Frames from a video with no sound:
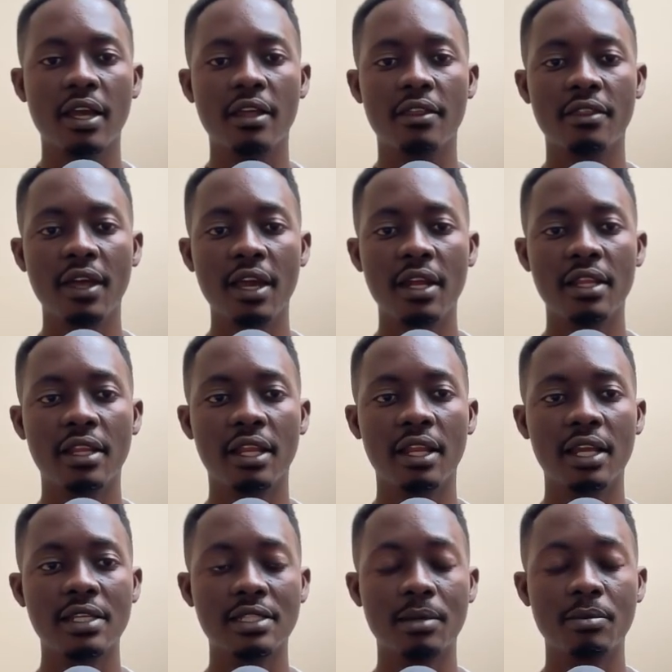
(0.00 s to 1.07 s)
Then the
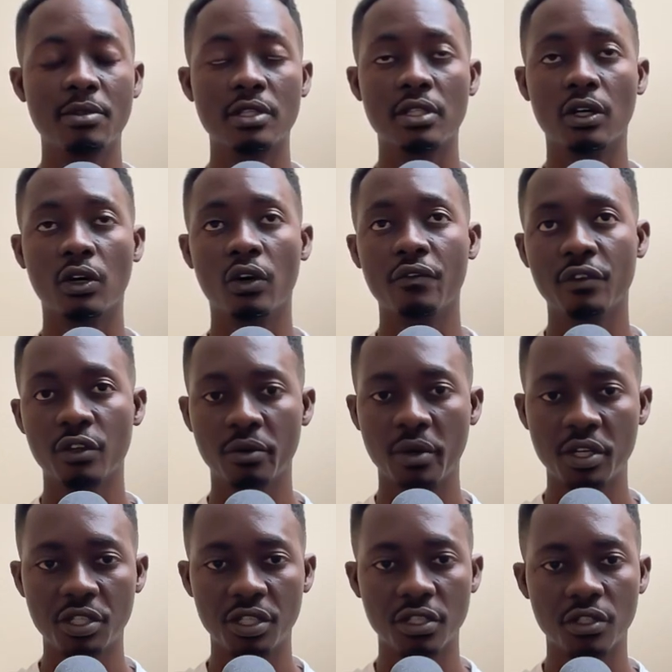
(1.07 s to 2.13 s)
next step is the
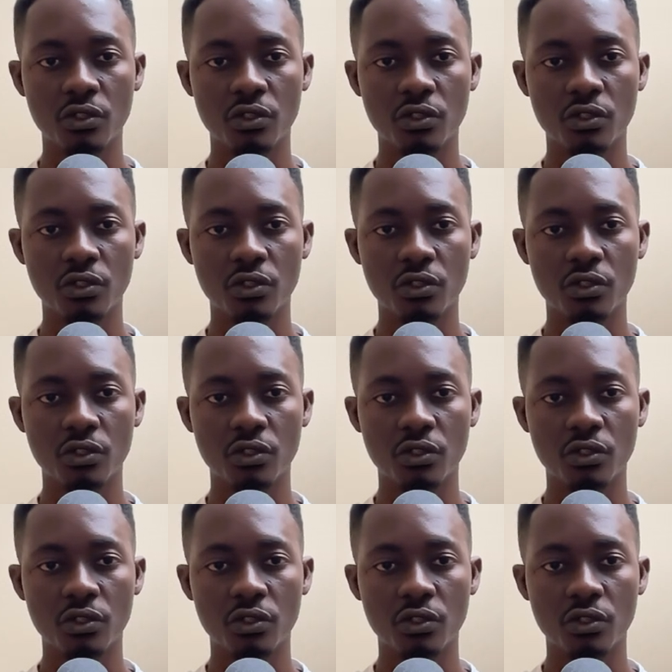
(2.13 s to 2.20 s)
configuration.